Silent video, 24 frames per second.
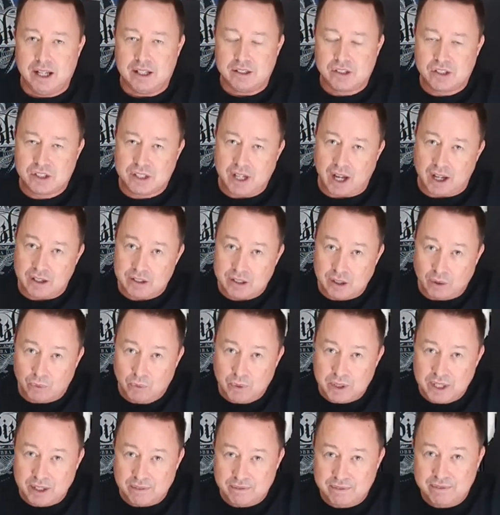Starts off
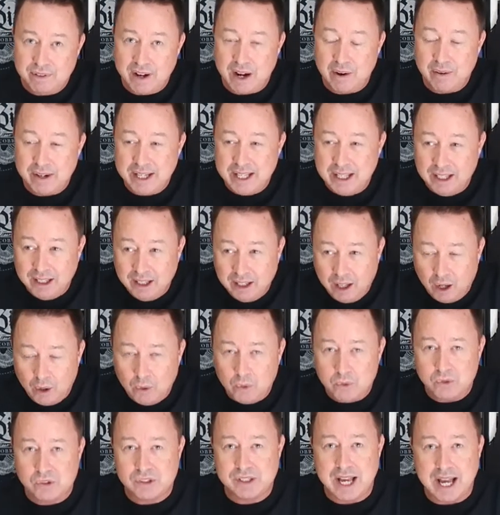with a very
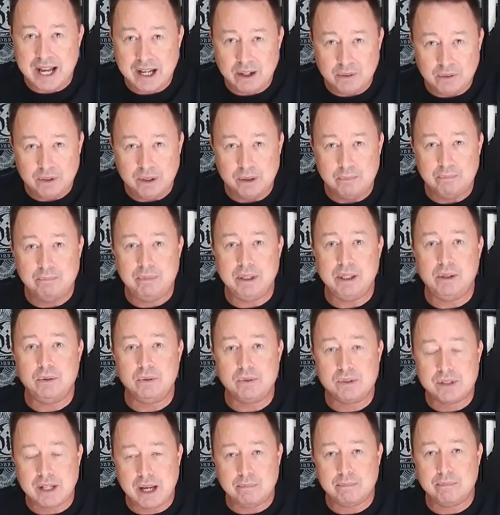low sound that
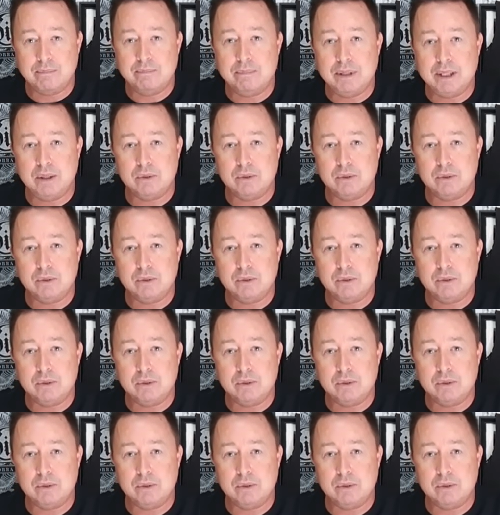builds up